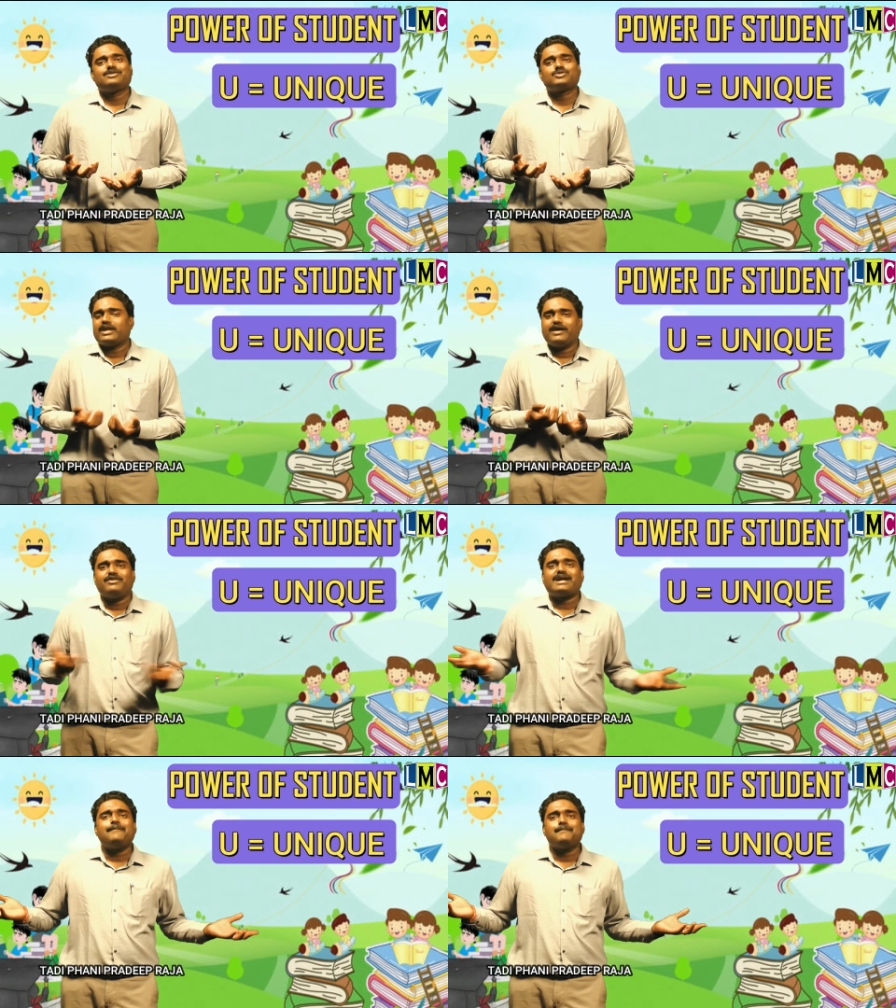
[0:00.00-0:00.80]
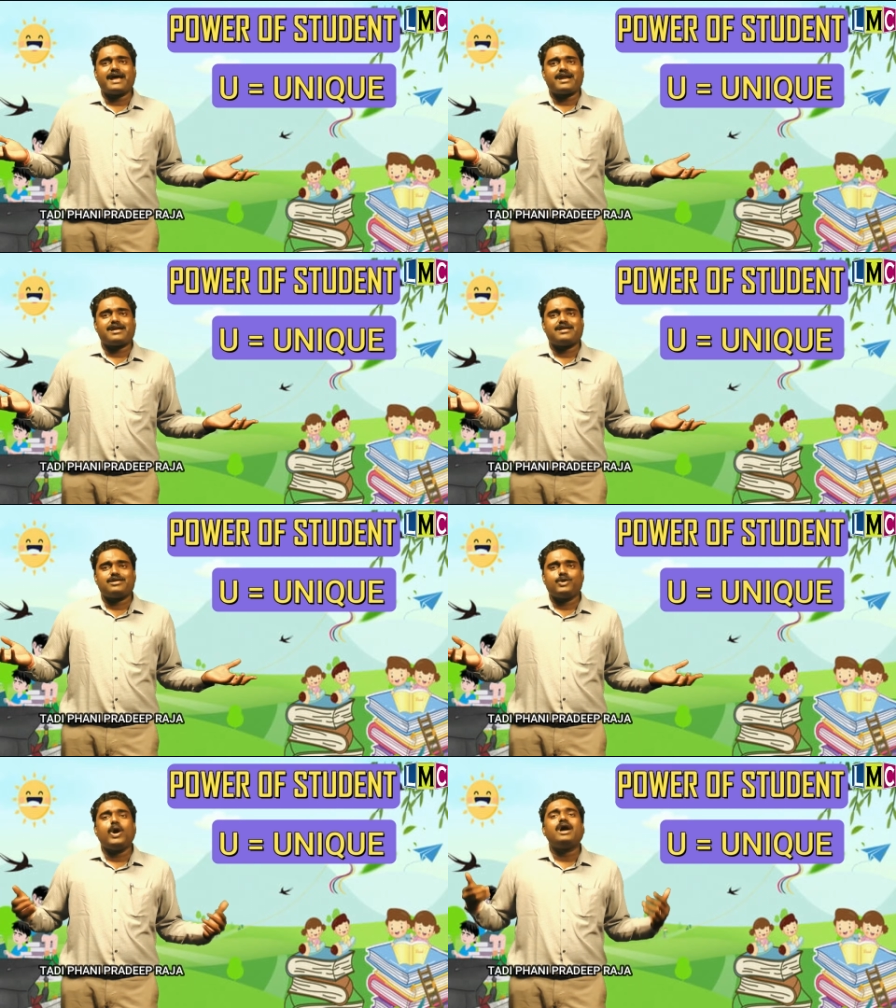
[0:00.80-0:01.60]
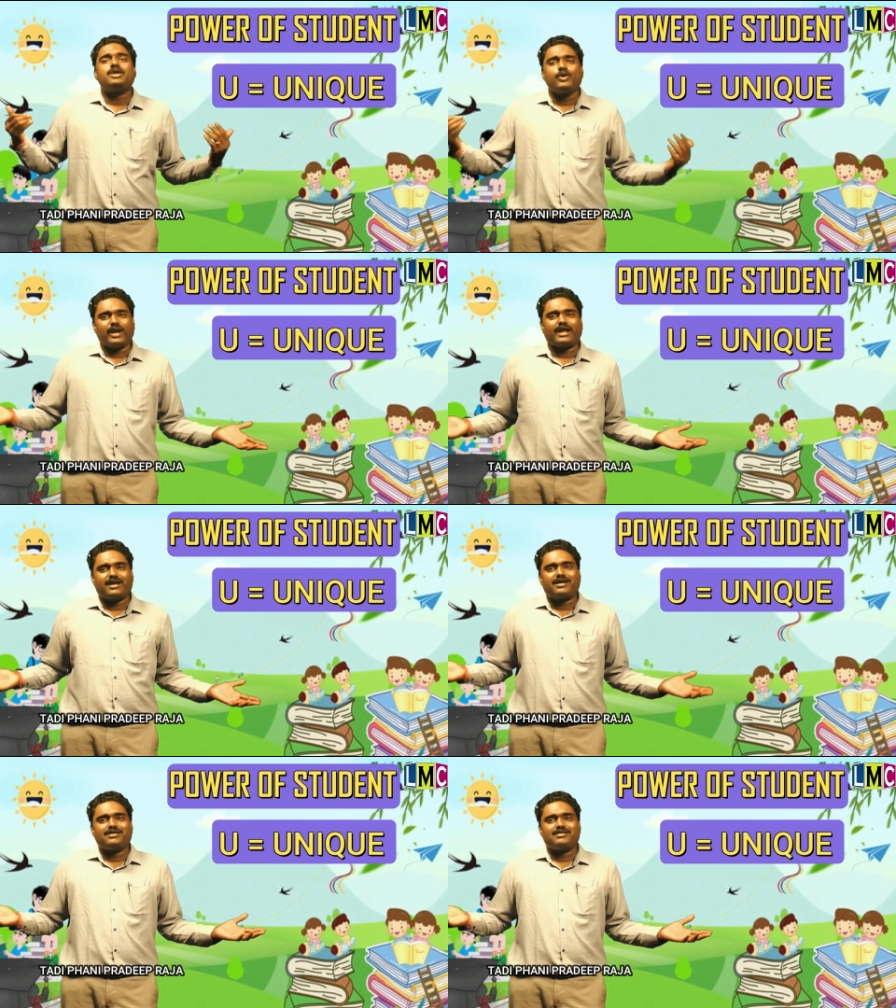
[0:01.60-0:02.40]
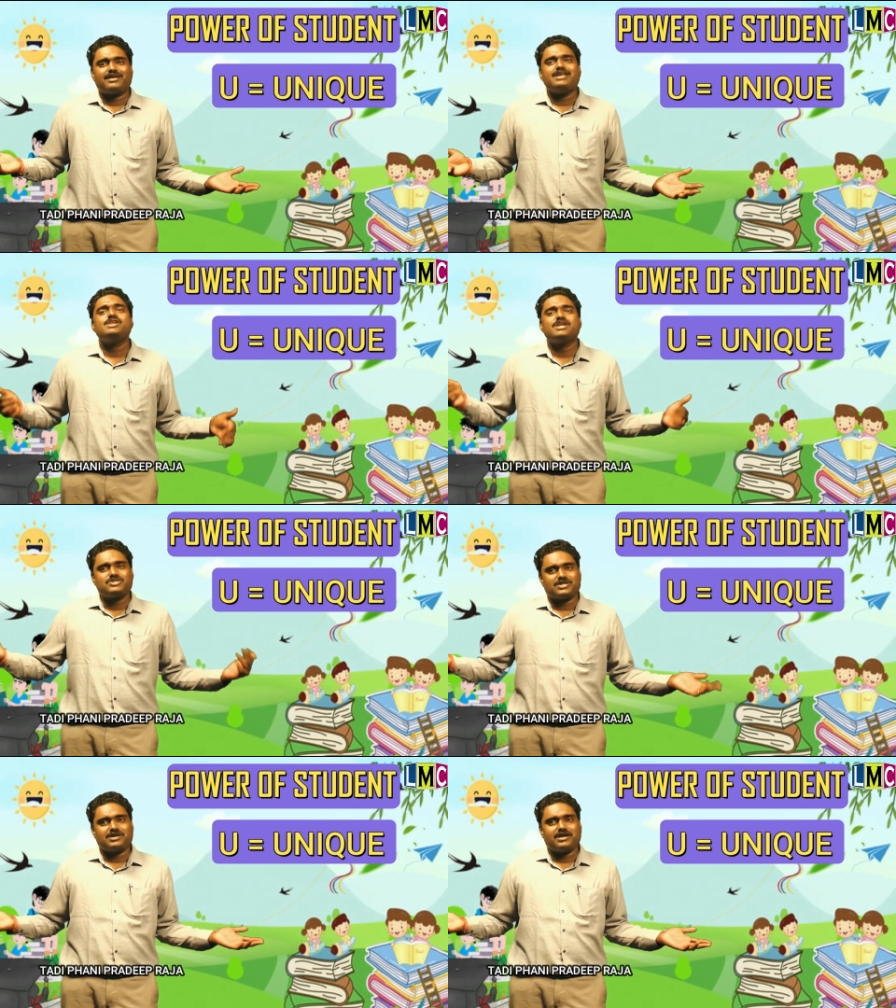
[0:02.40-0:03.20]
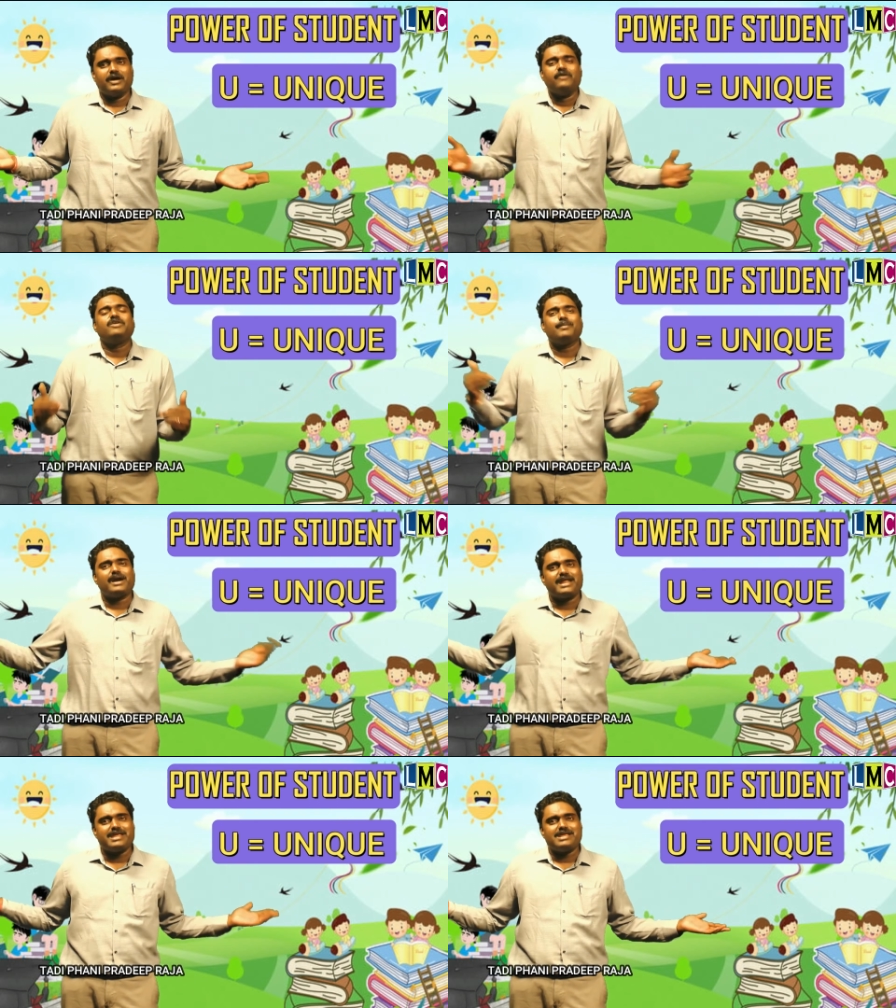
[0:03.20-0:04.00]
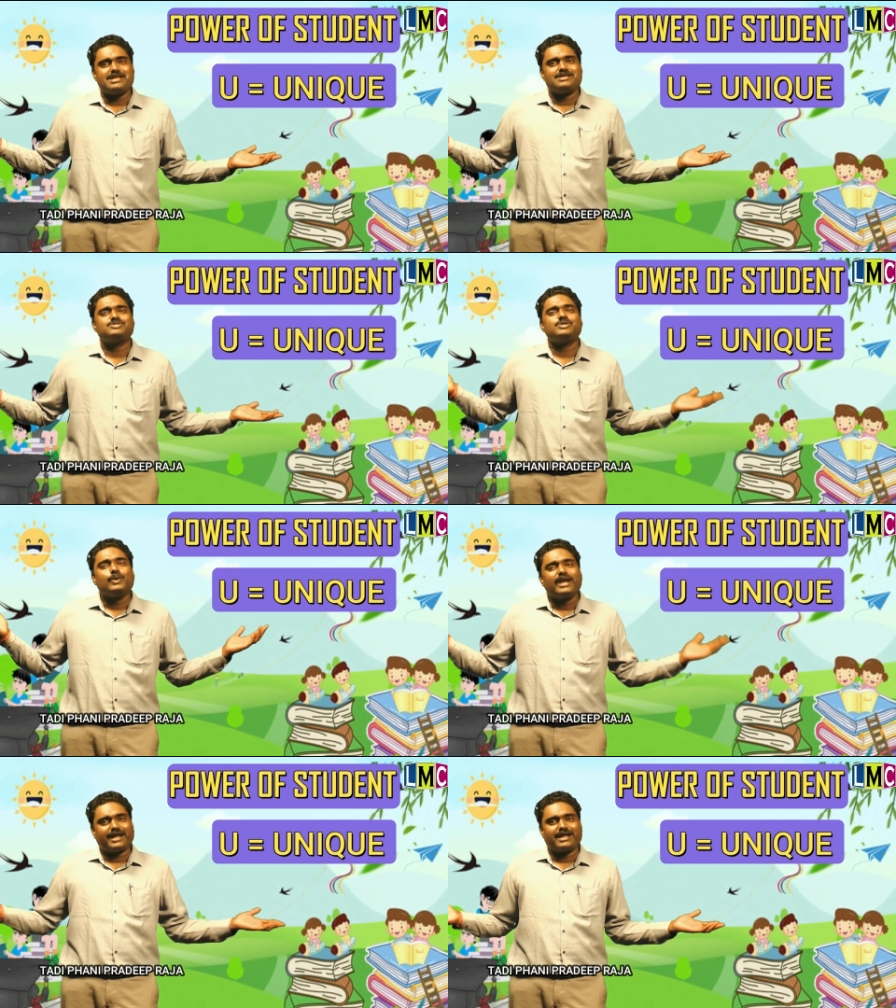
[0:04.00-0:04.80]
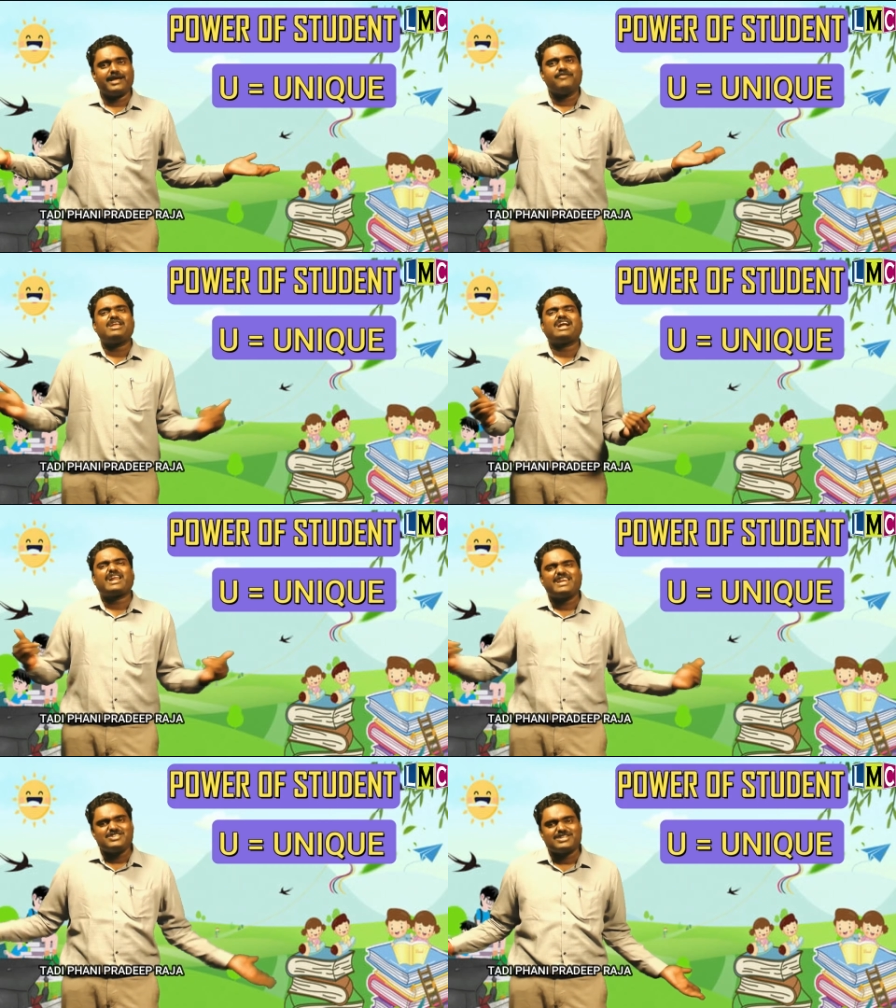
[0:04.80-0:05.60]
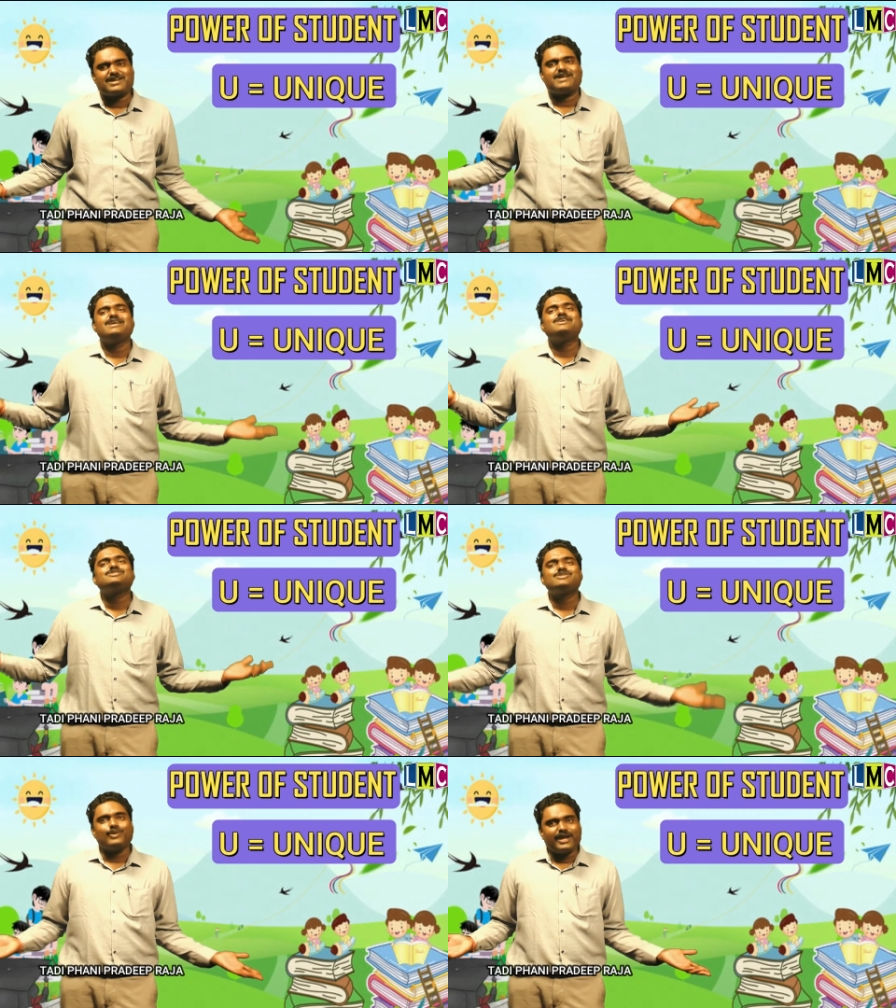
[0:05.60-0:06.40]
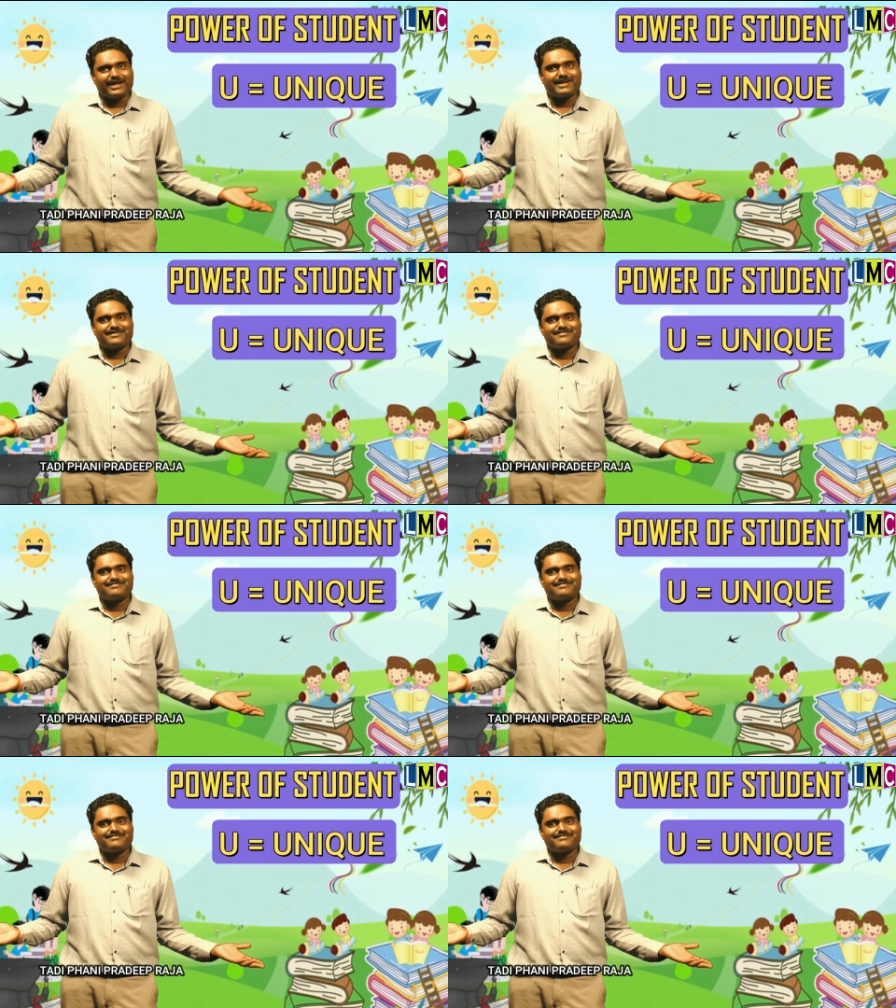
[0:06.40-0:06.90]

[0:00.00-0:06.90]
So never compare. You are unique in nature. Everybody is unique. Every creature is unique.